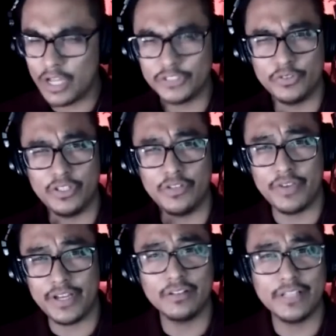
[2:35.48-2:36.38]
also did the
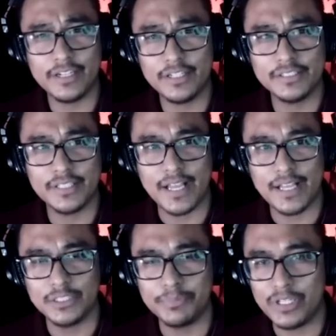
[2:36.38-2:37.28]
ventilators,
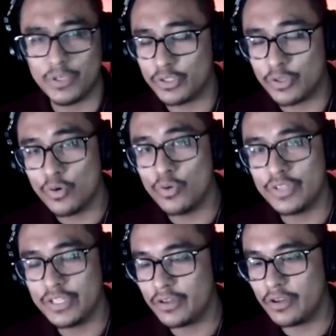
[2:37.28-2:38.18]
as you may know, with
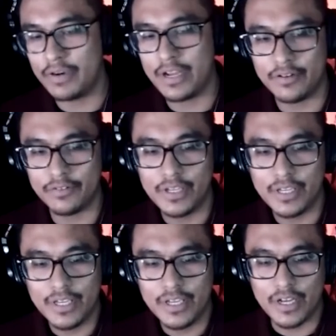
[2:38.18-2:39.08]
COVID around.
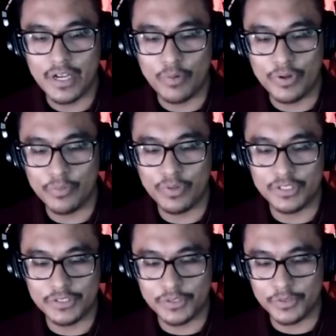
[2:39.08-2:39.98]
We're the
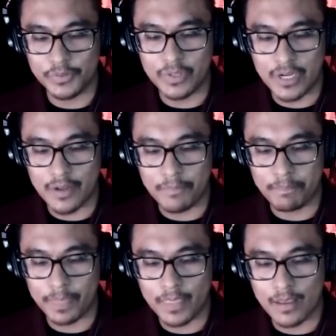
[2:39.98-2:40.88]
ones who
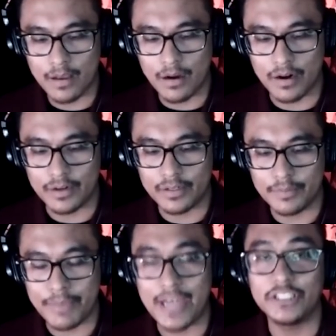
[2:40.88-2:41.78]

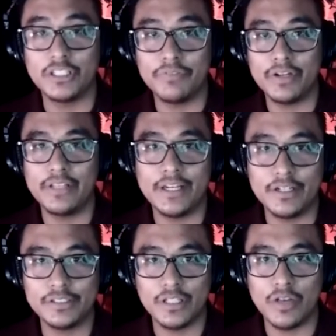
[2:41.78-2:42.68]
are managing the
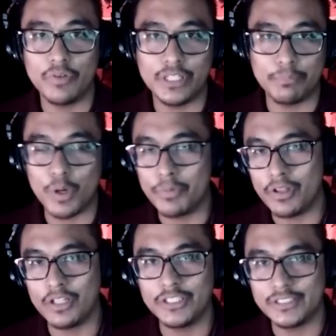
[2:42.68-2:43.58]
ventilators along with the
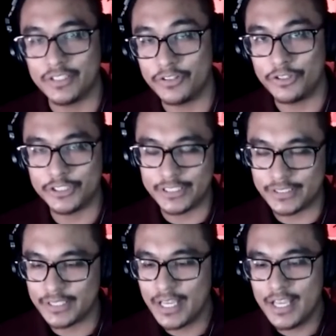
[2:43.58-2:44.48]
pulmonologists and the
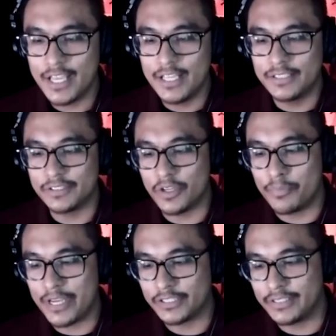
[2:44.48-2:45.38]
nurses. So
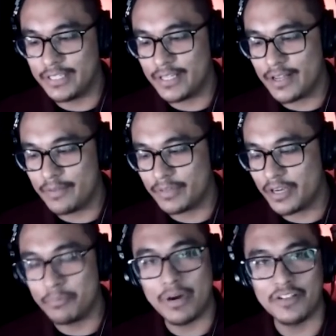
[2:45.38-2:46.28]
I'm actually
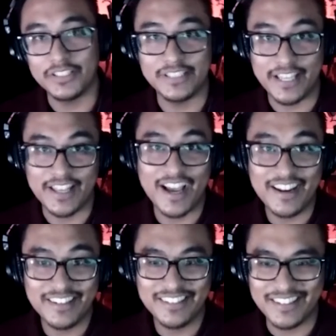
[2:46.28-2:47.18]
kind of proud to say that.